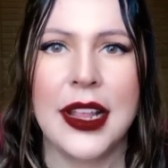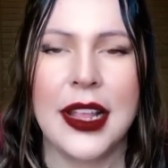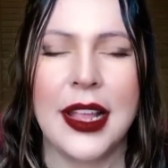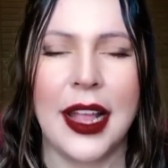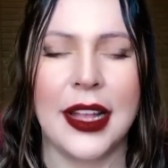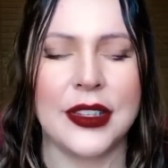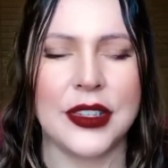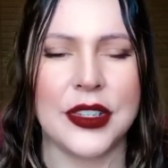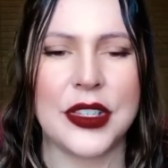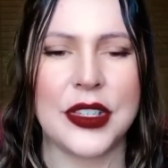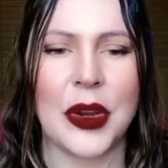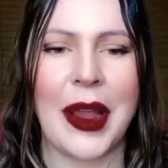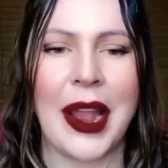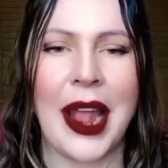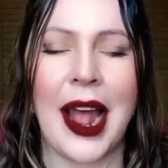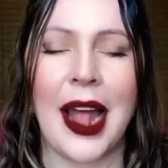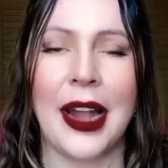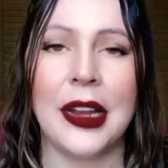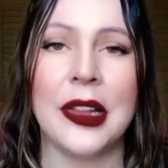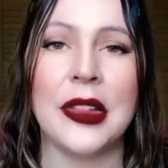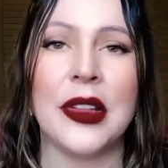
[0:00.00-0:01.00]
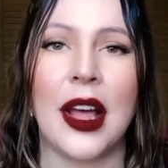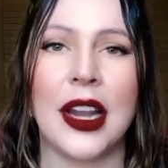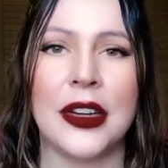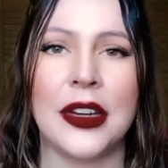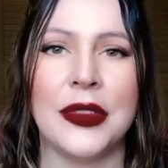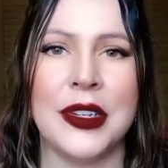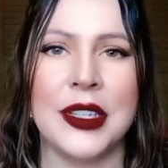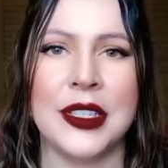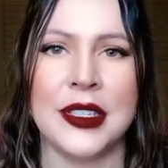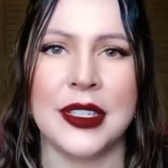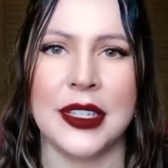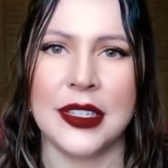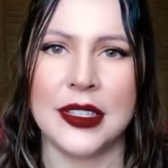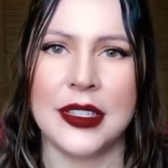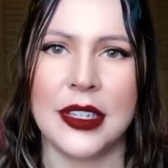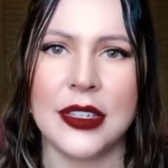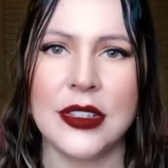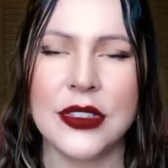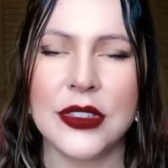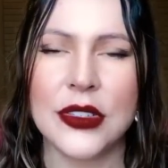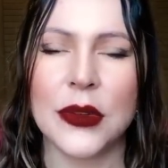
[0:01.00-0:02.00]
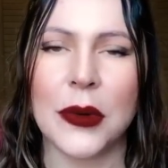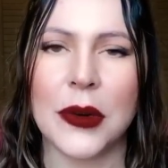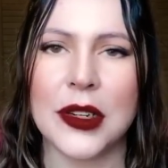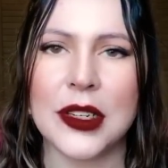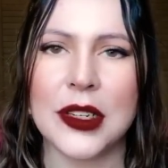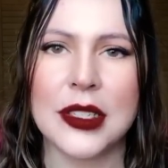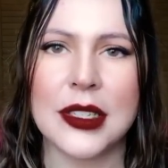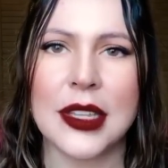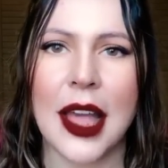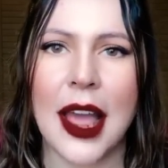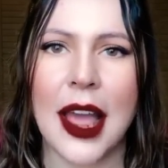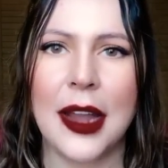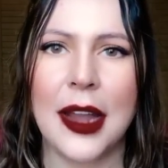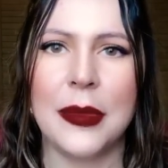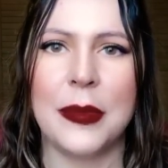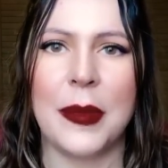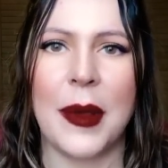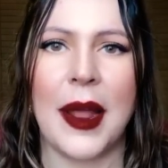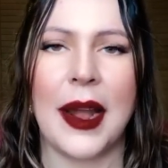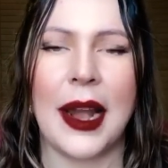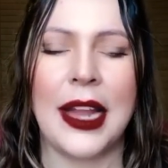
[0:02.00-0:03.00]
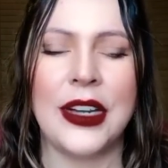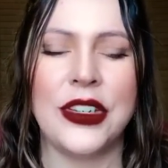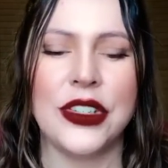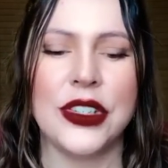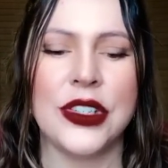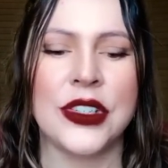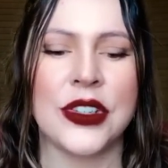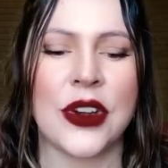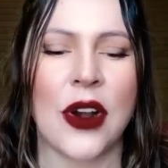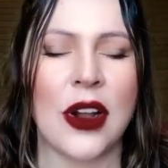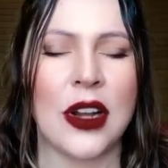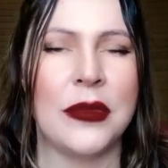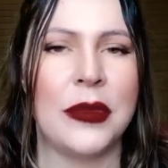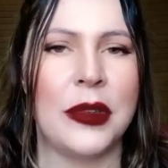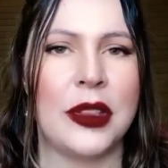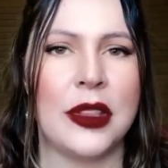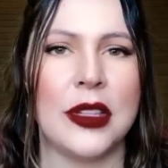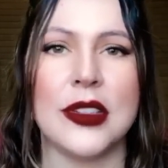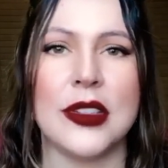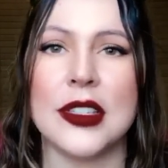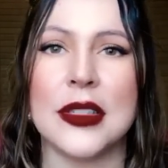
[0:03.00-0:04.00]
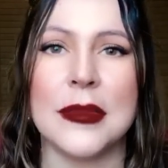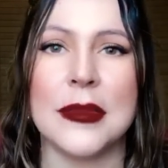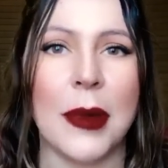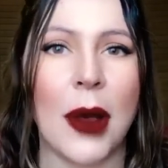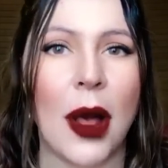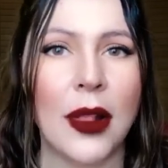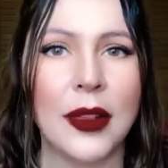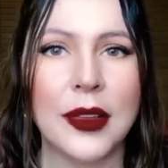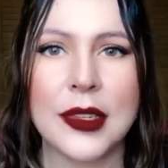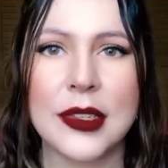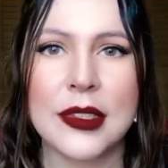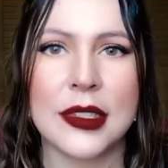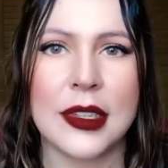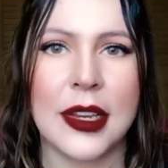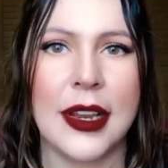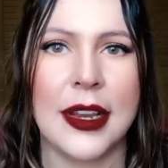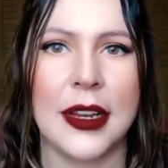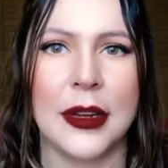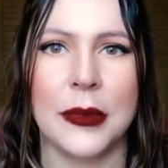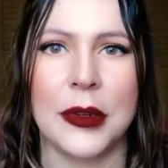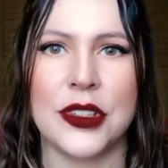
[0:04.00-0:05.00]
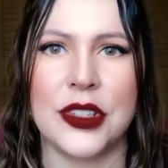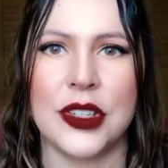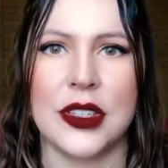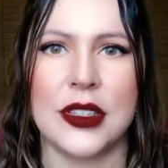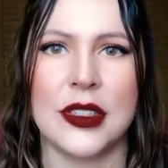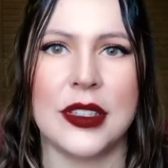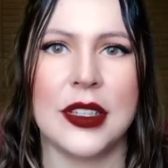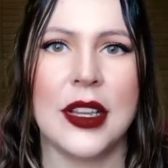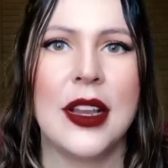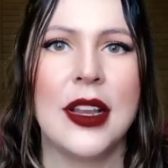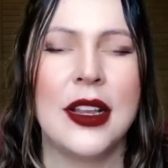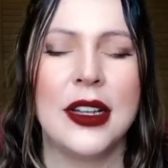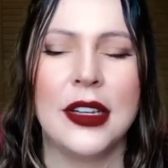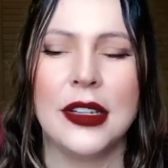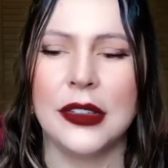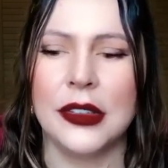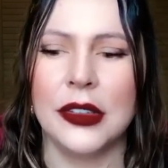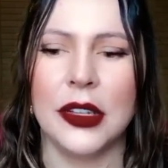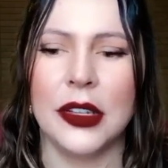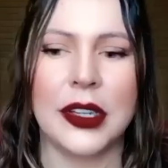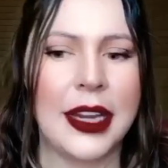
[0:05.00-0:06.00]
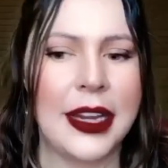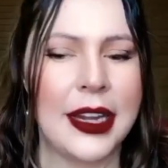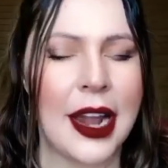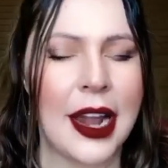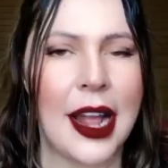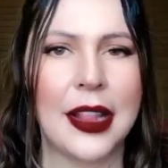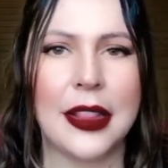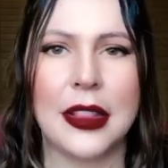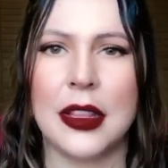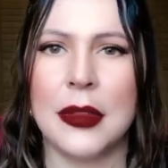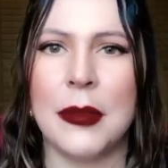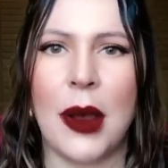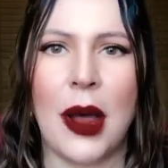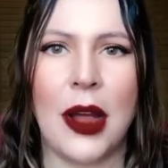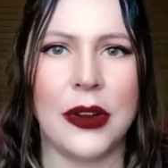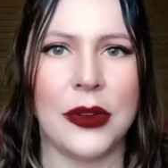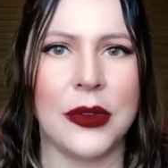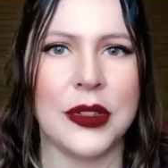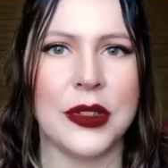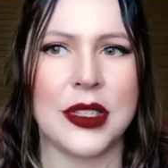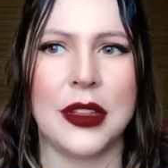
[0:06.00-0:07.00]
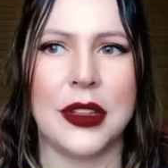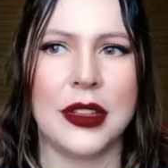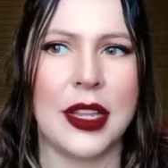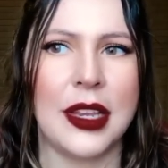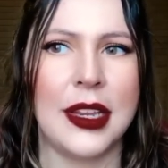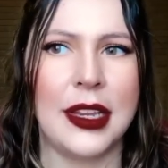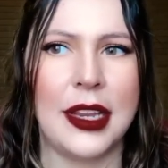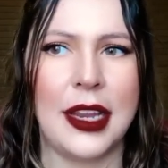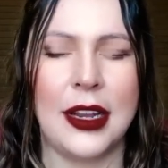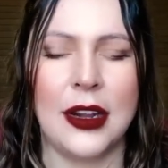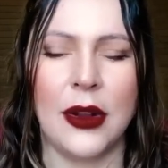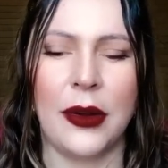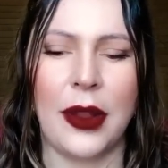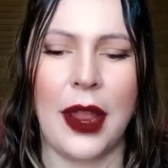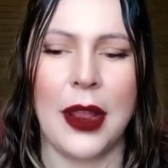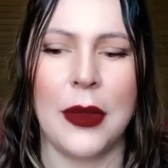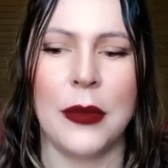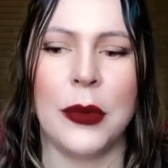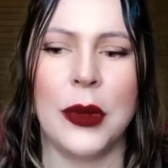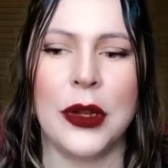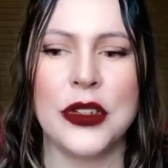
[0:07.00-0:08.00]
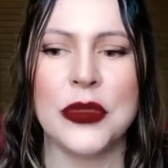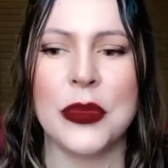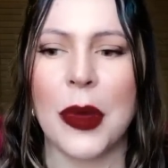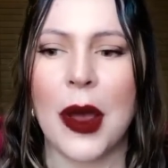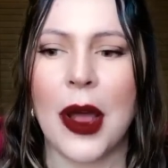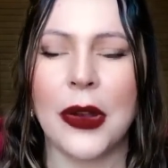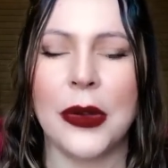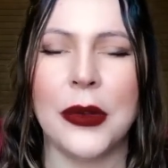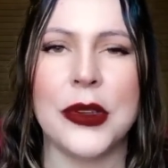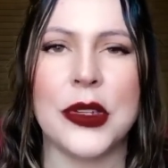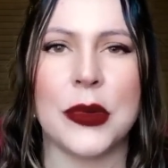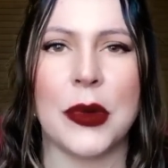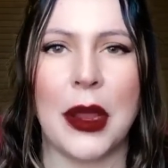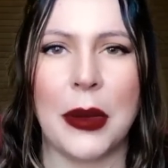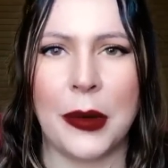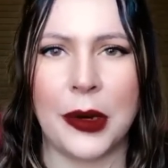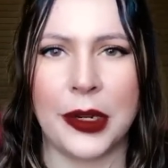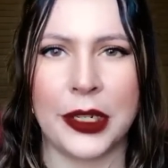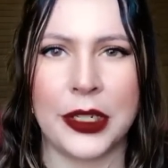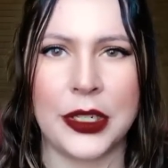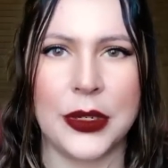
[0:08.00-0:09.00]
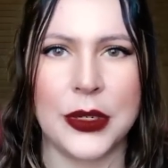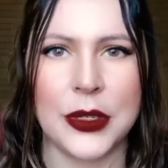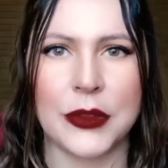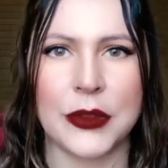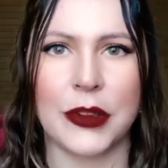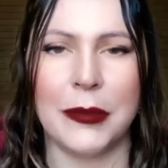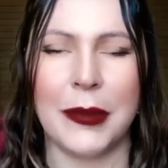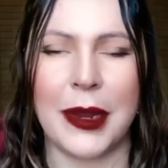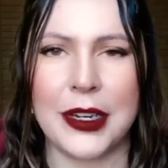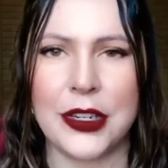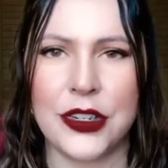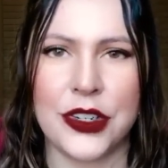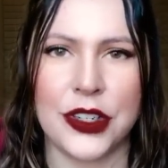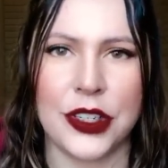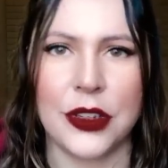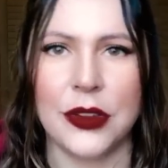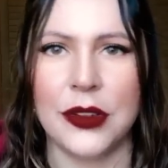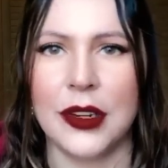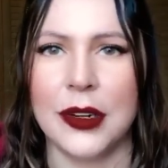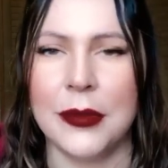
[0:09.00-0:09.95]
And so I had a lot of resistance towards that, but I just started with the smallest thing, which is looking at the models and thinking, okay, which model do I want to use for my shoot?